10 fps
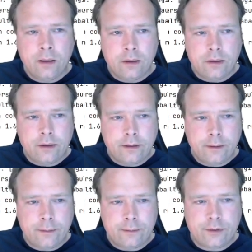
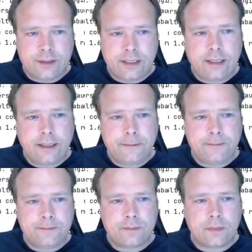
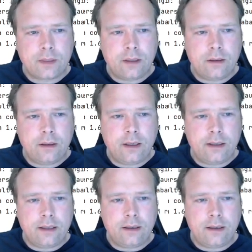IntelliJ, and
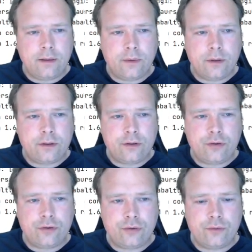then I want
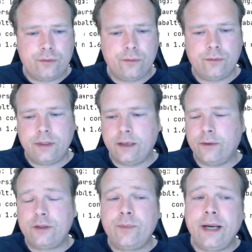to
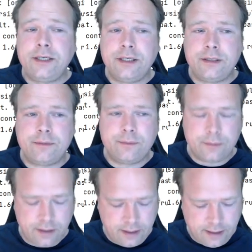patch it.
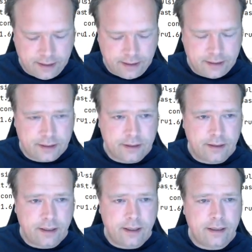And I can actually,
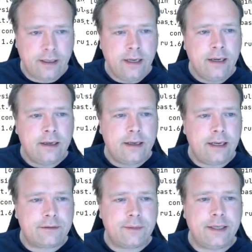I
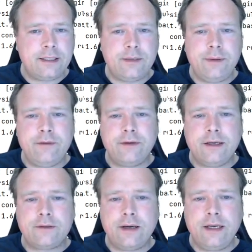have some HTTP
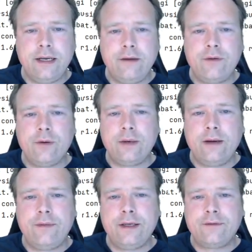files right here. If you don't
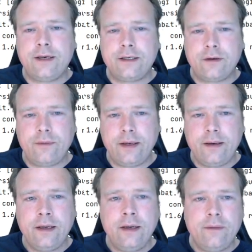have these files
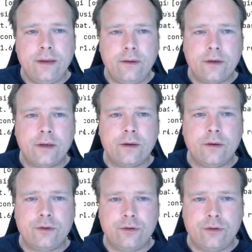already, then you
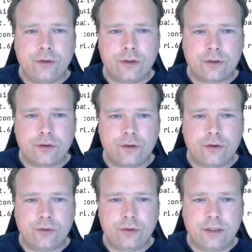just go to
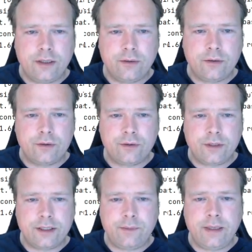tools, and then you go to
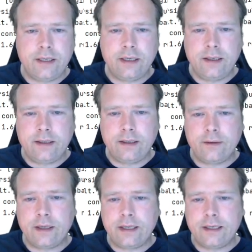HTTP client, and then
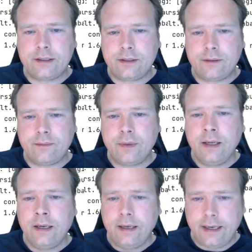you can get some
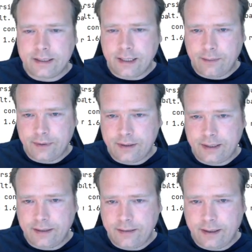examples.
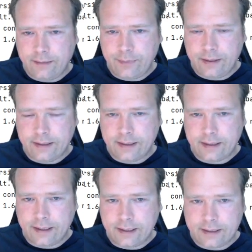There are
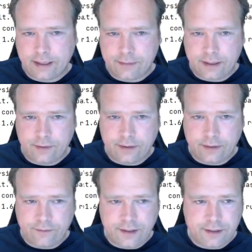built-in examples that you
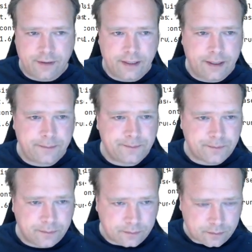can fetch right there.
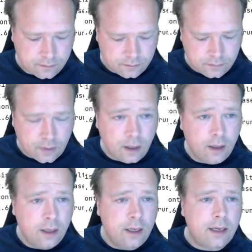
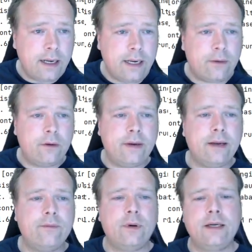I already
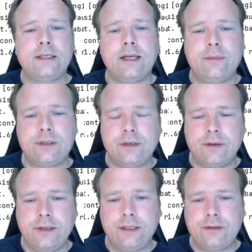have one example, so I
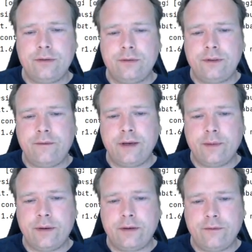don't need to think
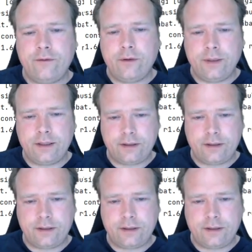about the format.